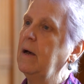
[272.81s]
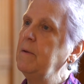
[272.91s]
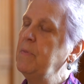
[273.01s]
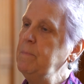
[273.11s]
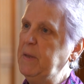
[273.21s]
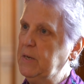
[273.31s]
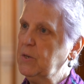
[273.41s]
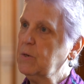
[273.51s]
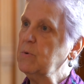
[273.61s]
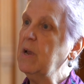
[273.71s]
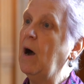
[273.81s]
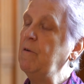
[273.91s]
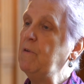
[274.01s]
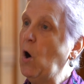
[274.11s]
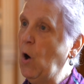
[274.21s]
the ministry
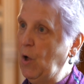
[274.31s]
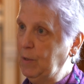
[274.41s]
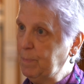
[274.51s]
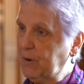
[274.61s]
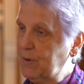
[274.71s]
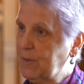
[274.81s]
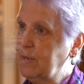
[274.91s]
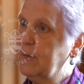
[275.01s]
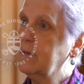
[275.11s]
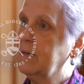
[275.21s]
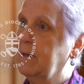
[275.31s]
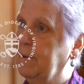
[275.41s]
of all persons.